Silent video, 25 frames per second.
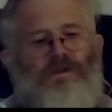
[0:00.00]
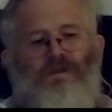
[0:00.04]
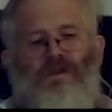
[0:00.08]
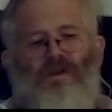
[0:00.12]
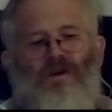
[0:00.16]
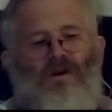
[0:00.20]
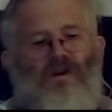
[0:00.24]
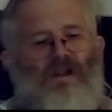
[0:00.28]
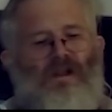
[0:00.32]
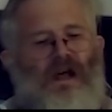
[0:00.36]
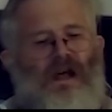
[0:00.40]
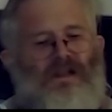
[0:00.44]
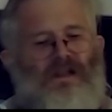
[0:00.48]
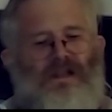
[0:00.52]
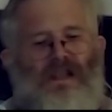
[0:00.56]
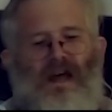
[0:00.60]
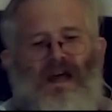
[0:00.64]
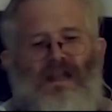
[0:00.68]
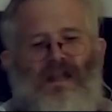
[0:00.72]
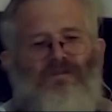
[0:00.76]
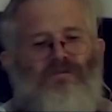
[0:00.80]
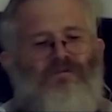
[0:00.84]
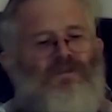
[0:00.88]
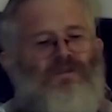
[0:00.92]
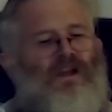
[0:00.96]
still a
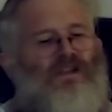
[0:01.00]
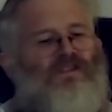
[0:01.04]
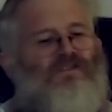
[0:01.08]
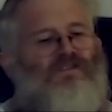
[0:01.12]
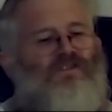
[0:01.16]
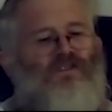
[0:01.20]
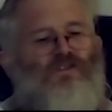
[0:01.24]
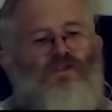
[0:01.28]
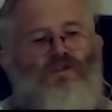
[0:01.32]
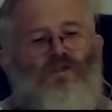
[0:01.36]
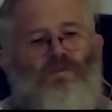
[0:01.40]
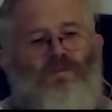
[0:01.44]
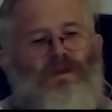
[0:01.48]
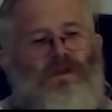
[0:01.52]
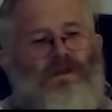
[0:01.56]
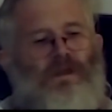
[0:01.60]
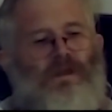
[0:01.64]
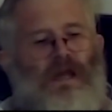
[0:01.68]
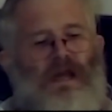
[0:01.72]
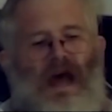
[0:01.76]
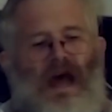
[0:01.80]
lot of fun to do business.